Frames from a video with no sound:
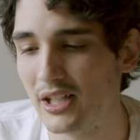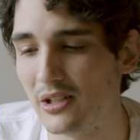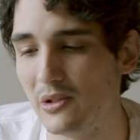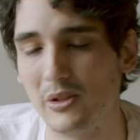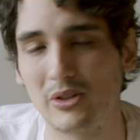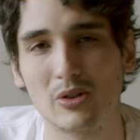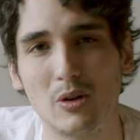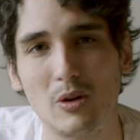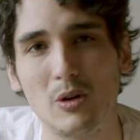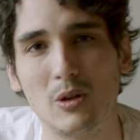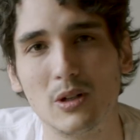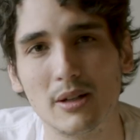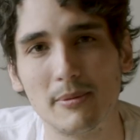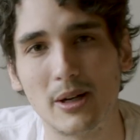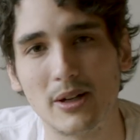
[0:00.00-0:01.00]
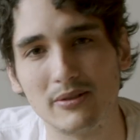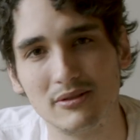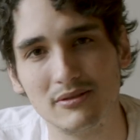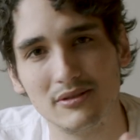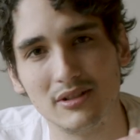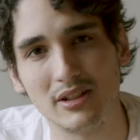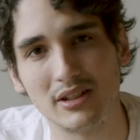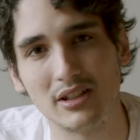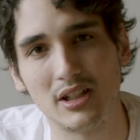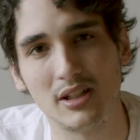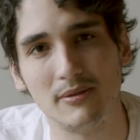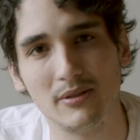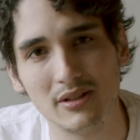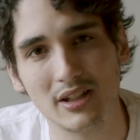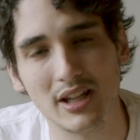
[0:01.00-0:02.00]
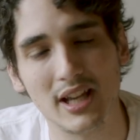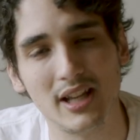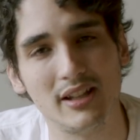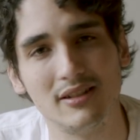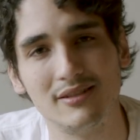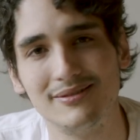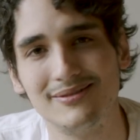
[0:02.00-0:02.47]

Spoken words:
It was all about giving, "Hey,